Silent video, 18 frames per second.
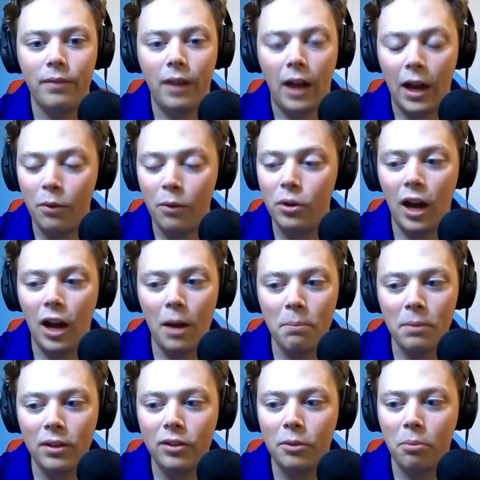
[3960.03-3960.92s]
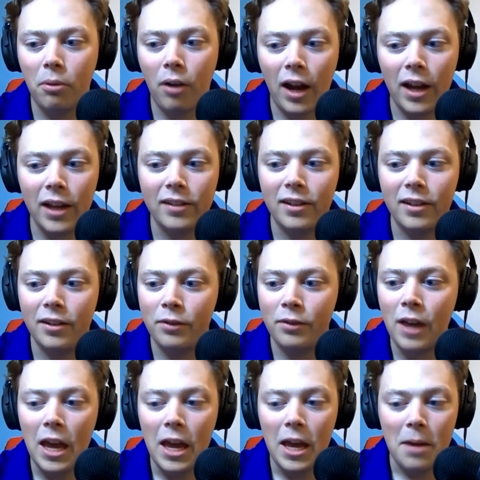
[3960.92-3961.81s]
I would not be surprised if
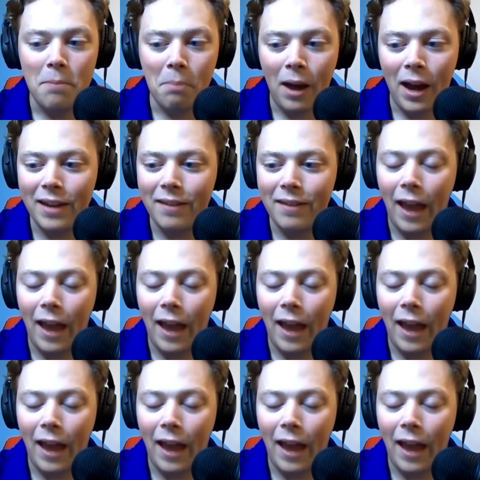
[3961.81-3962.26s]
by